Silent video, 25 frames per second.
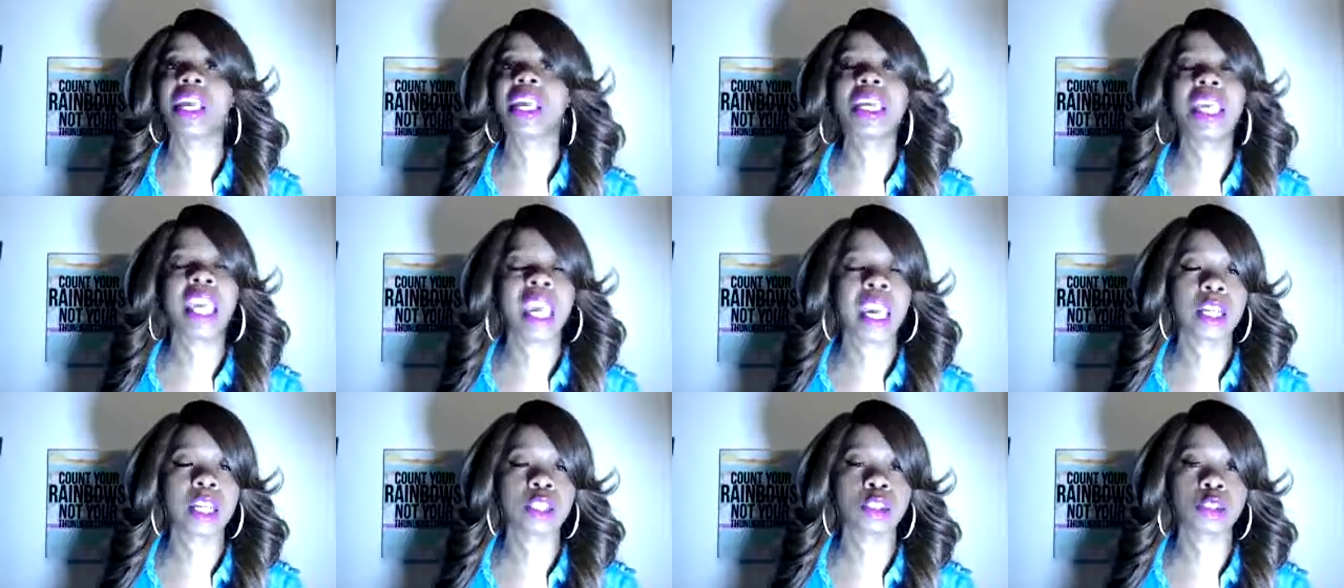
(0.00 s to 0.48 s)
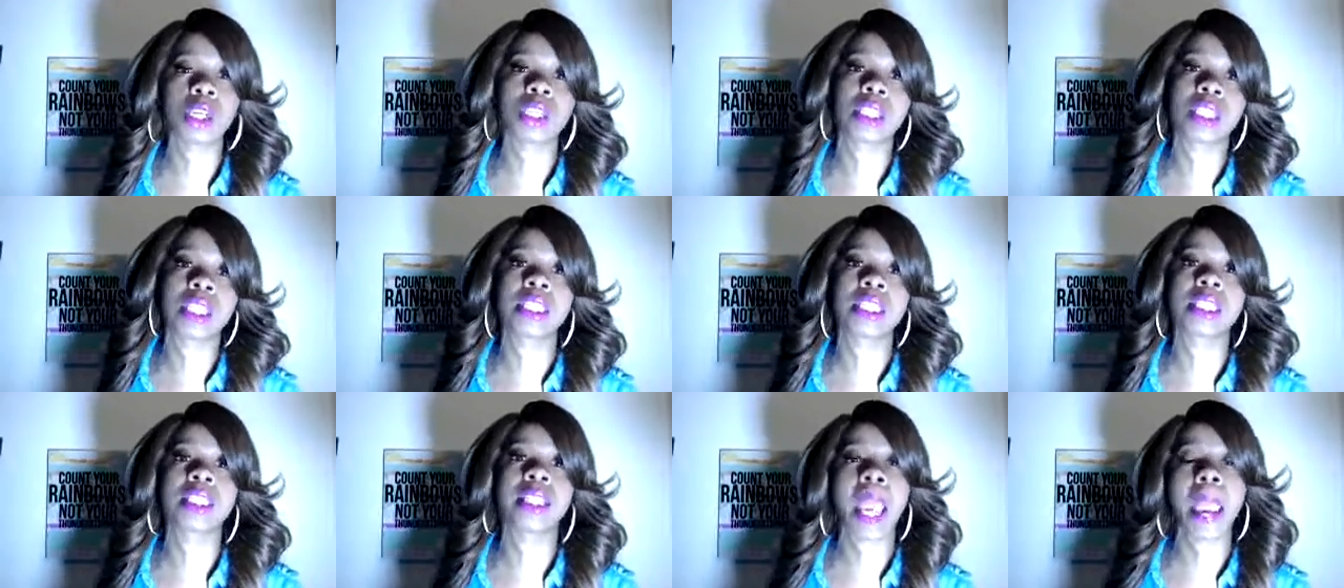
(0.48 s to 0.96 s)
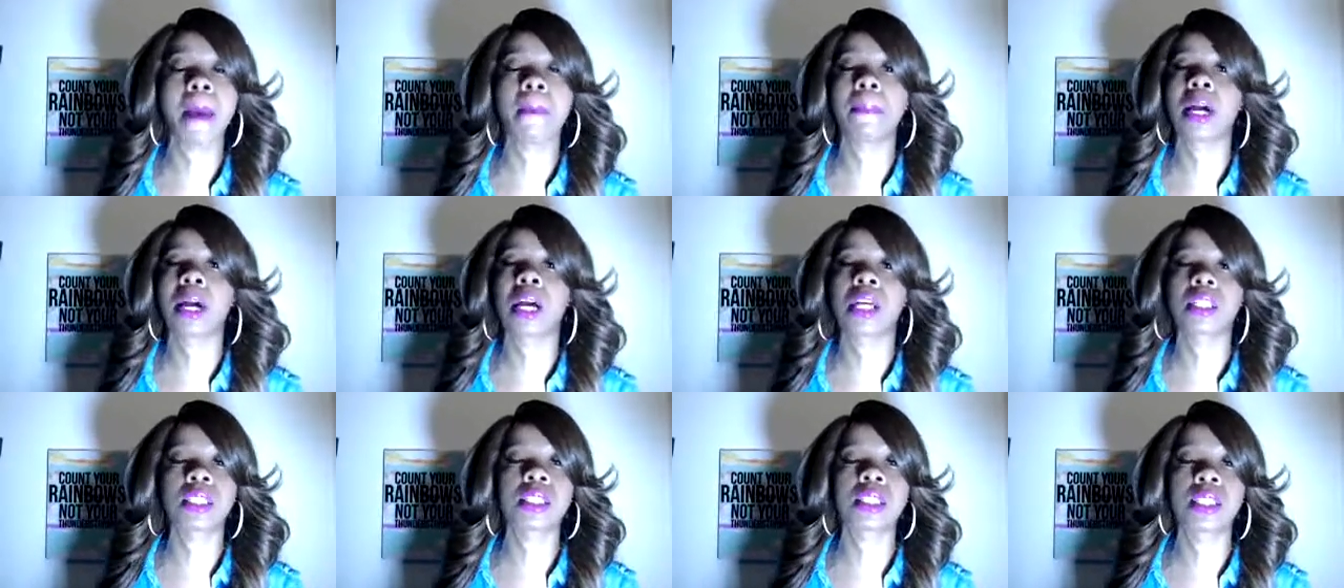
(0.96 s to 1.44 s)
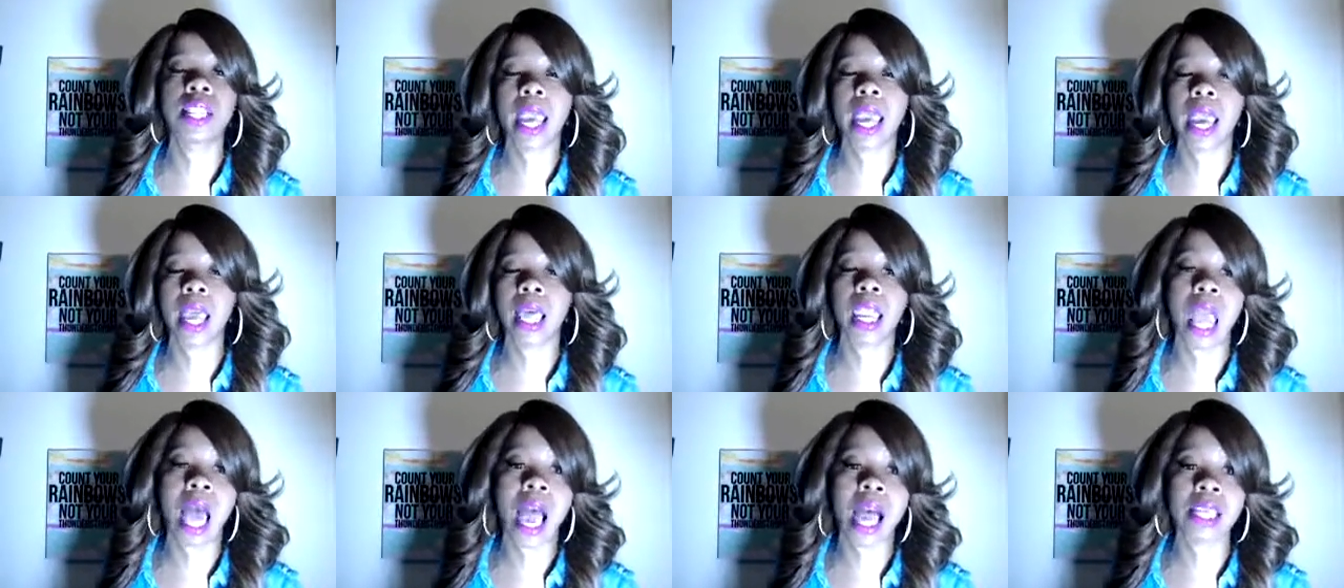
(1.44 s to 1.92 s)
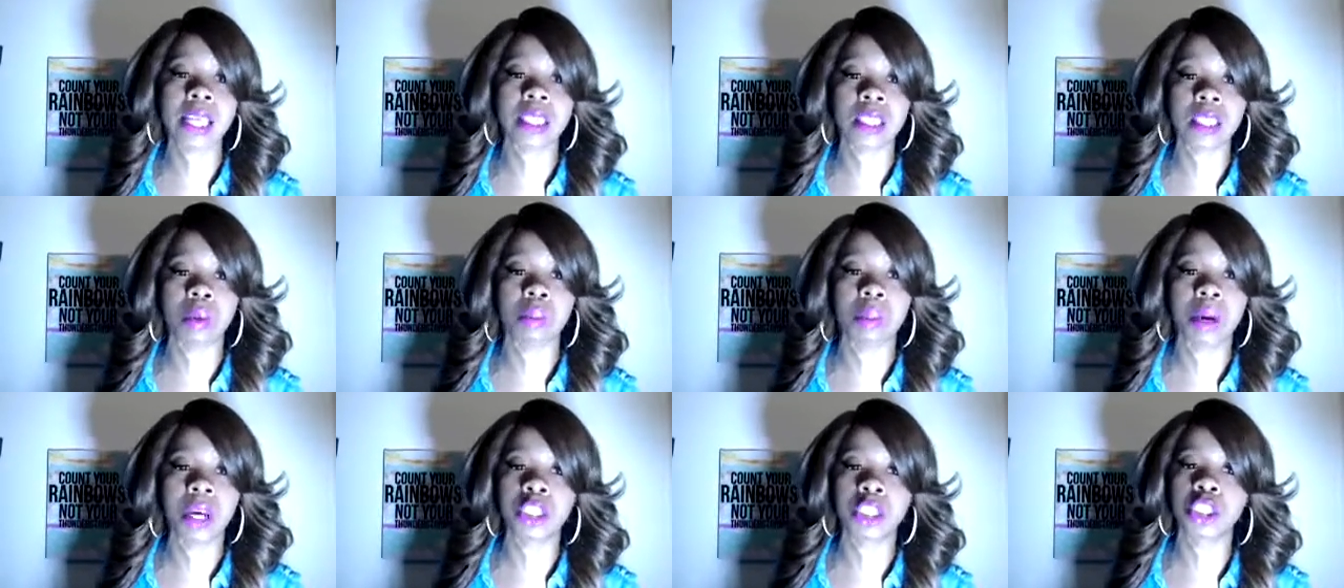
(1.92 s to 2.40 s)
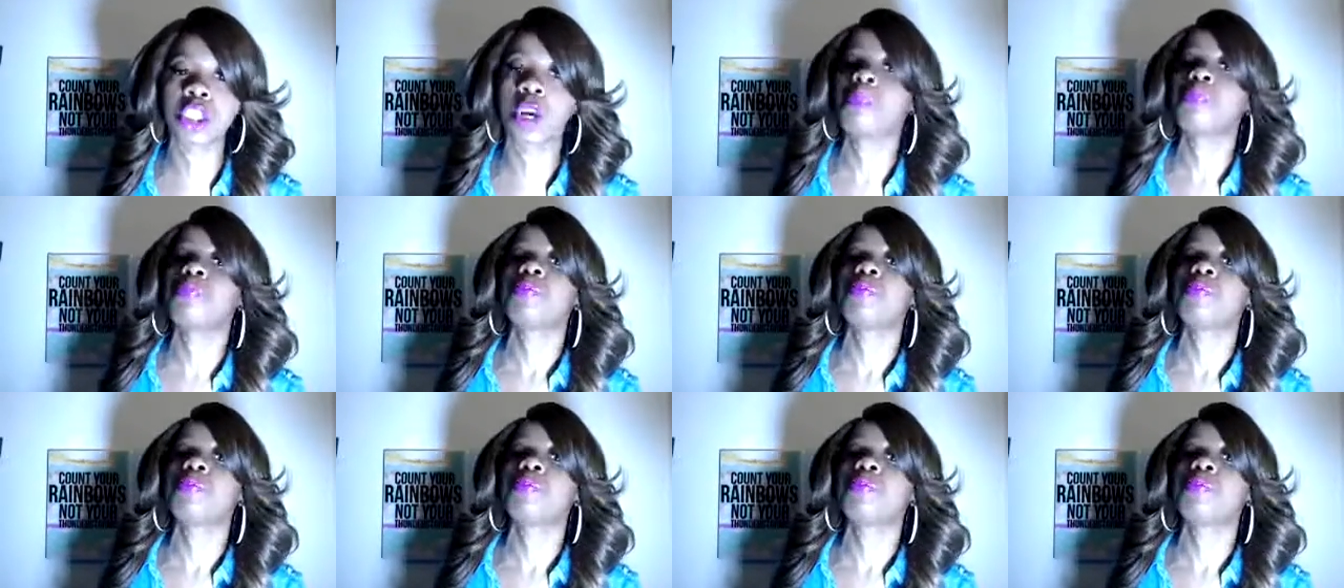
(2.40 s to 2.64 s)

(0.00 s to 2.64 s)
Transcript: can't trust his dad because his dad lies so much.